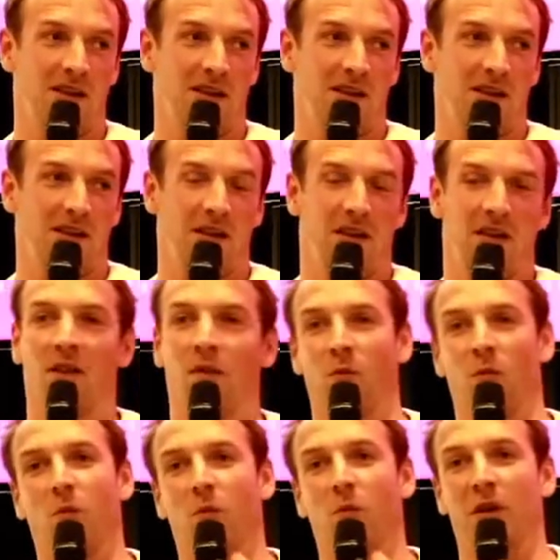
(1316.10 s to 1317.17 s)
And
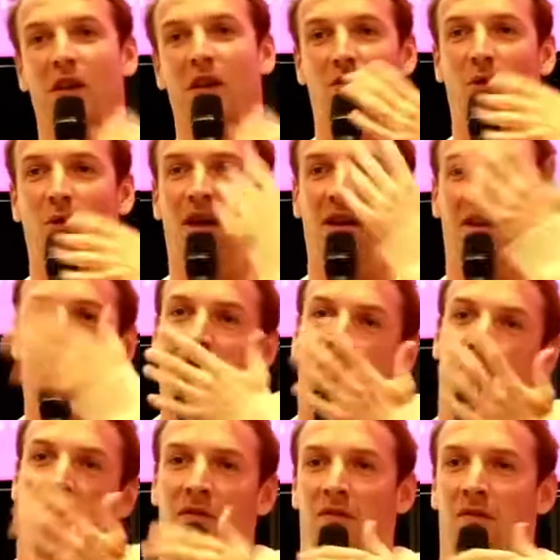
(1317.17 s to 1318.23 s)
then we get to ask kind
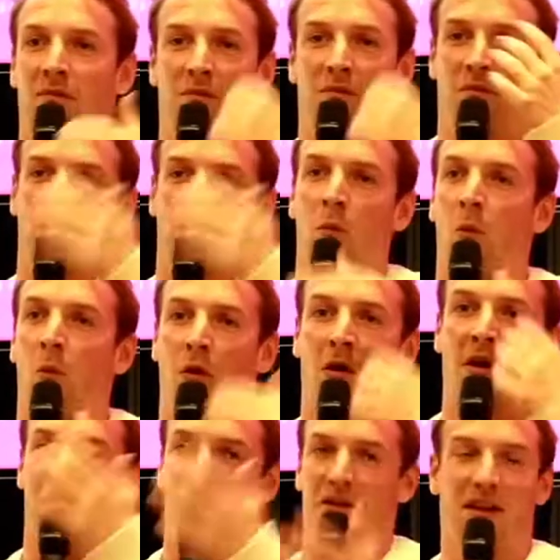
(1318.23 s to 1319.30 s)
of more
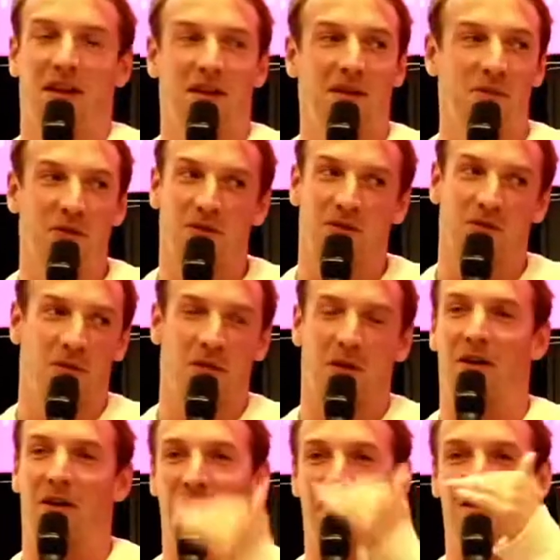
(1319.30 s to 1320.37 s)
every day because we are
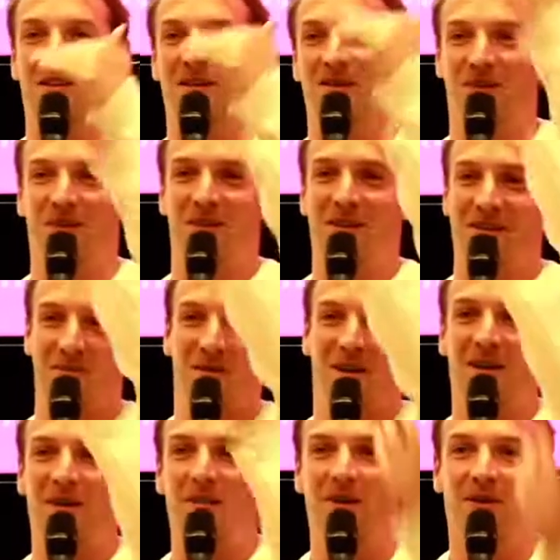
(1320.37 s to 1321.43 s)
raising the quality bar,
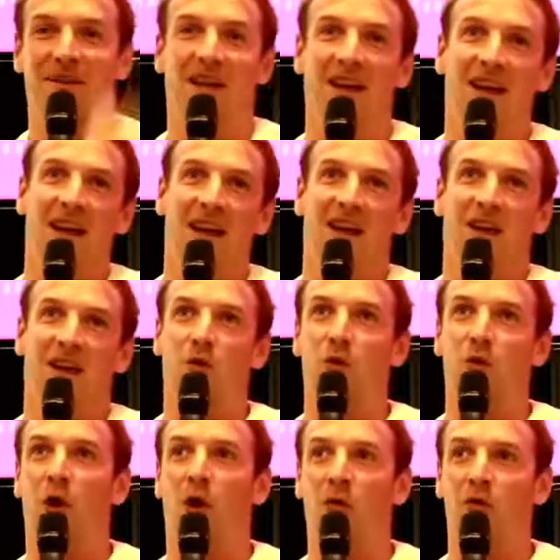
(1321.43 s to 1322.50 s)
but you can't do